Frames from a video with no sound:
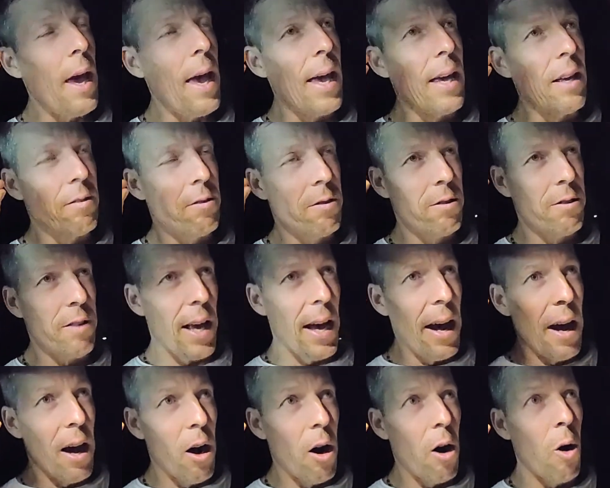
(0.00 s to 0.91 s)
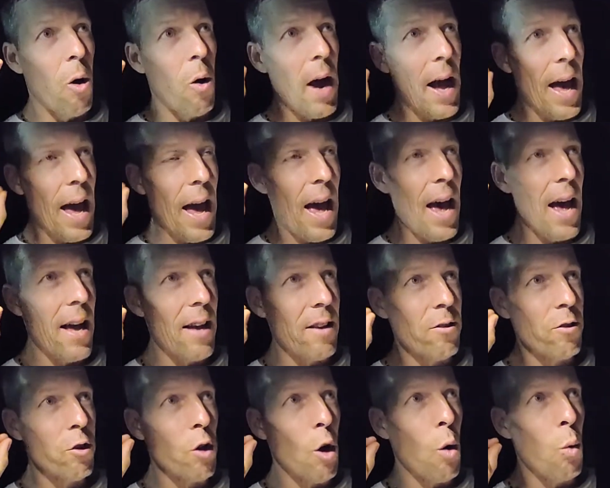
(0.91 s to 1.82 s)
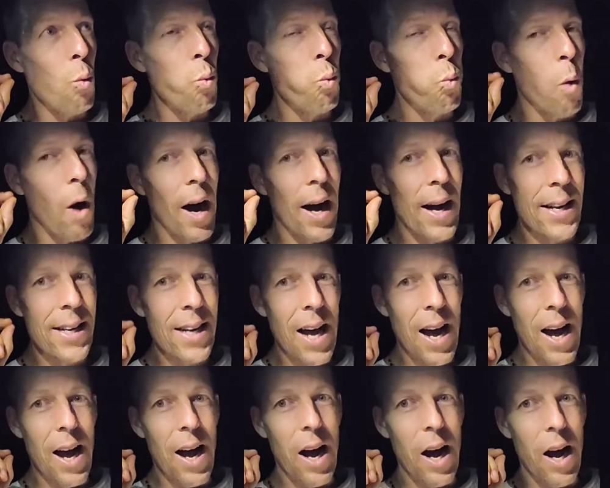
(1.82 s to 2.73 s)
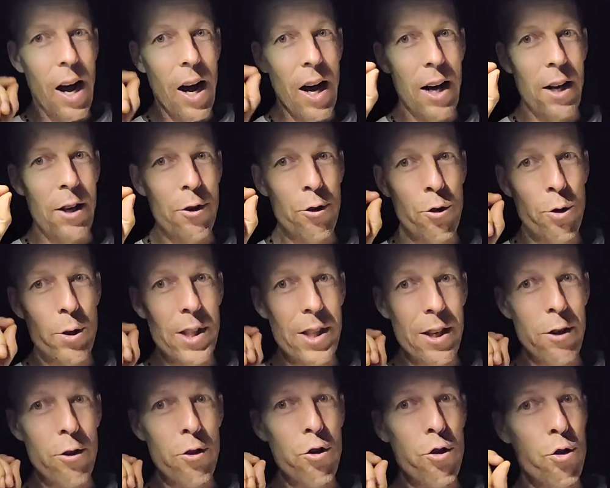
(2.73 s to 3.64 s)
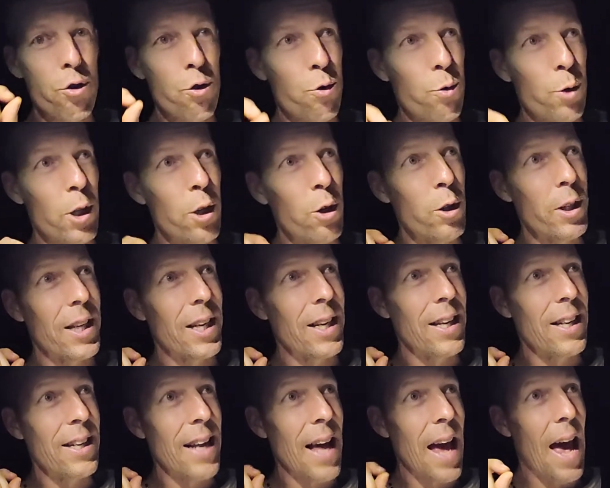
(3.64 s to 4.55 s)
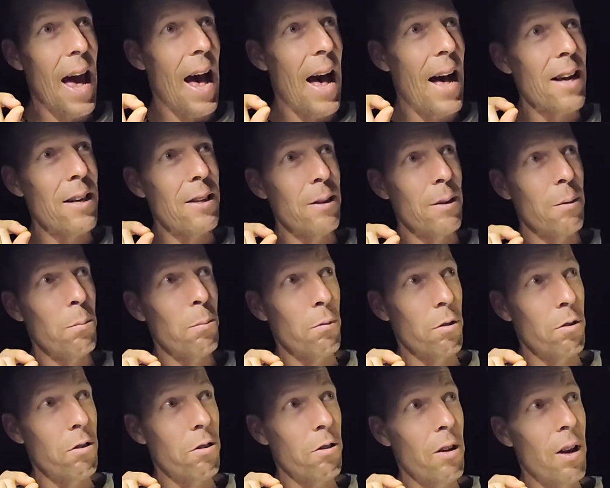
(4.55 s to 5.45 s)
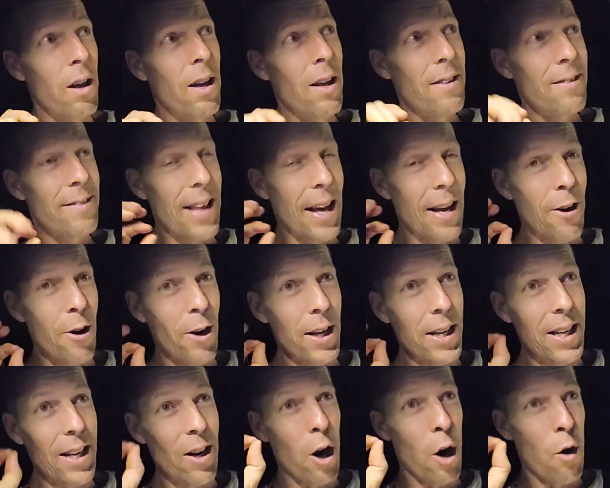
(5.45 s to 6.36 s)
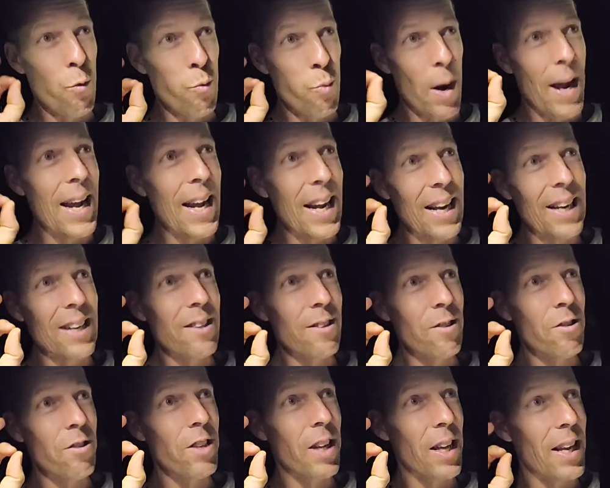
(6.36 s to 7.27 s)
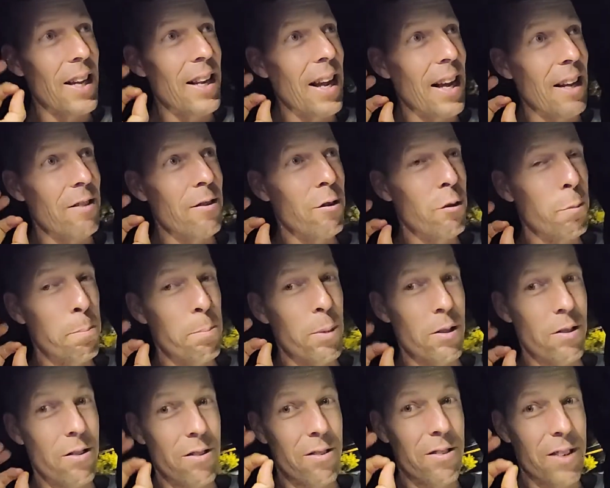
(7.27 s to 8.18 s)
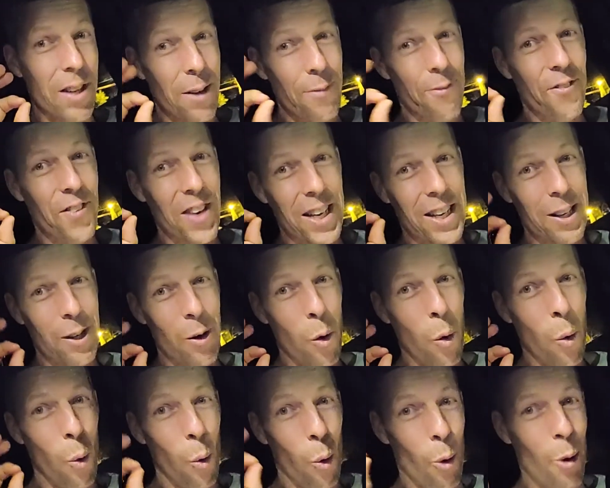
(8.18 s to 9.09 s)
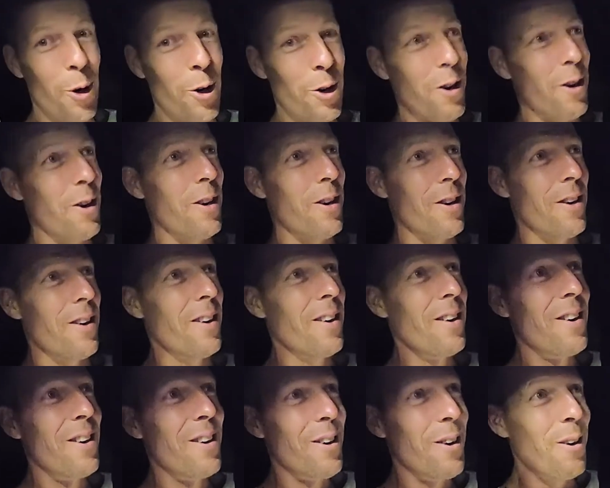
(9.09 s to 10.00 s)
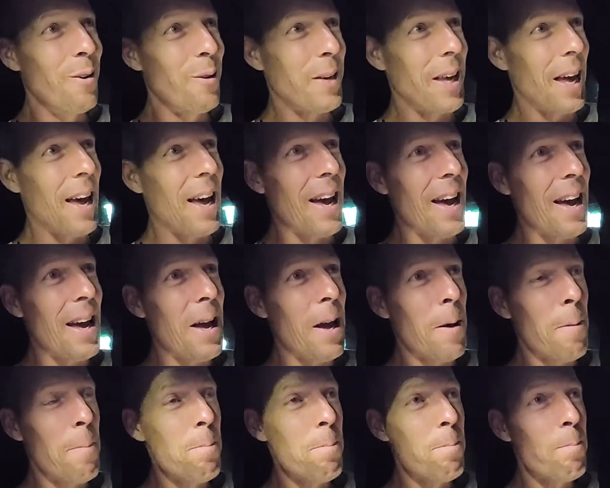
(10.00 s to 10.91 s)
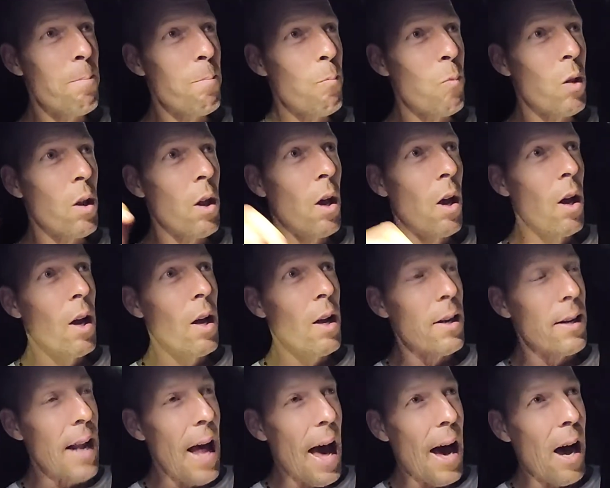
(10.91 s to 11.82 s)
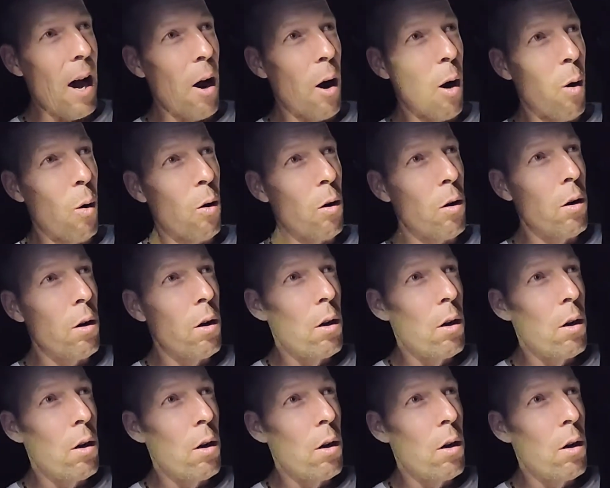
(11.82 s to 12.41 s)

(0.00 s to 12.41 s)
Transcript: a cell has 100 trillion atoms that are arranged in a specific order, okay? Now,